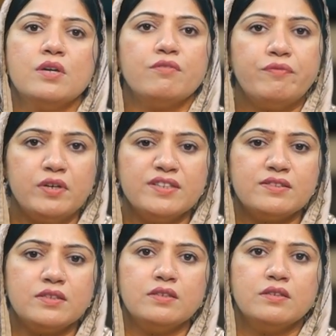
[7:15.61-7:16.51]

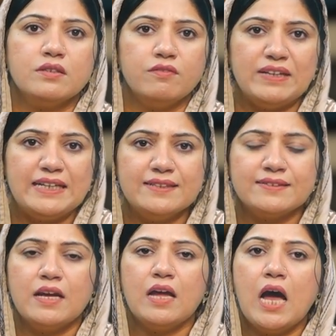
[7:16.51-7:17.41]
Foster reveals
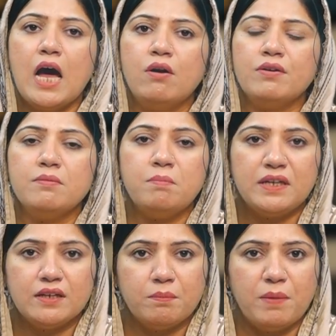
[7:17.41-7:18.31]
how
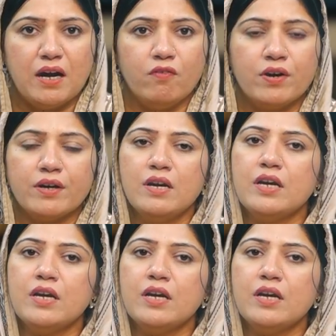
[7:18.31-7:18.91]
imperial power,